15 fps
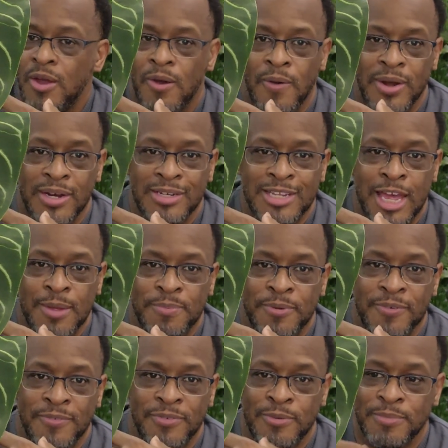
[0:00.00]
or any type
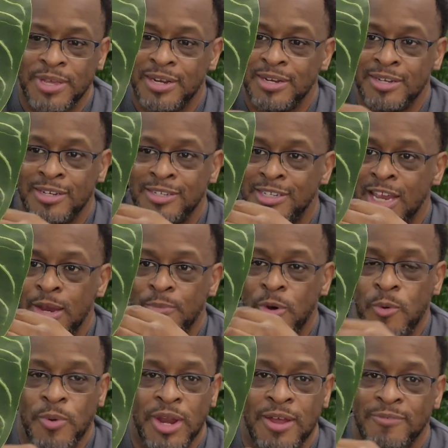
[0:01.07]
of humidity chamber
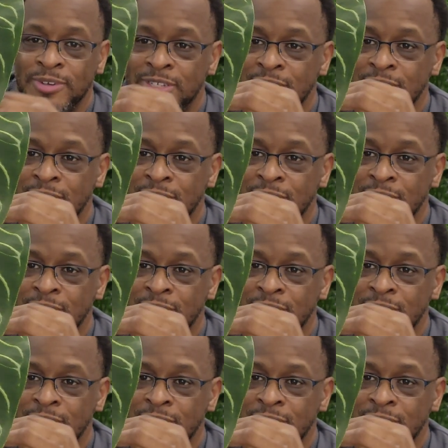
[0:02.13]
or whatever.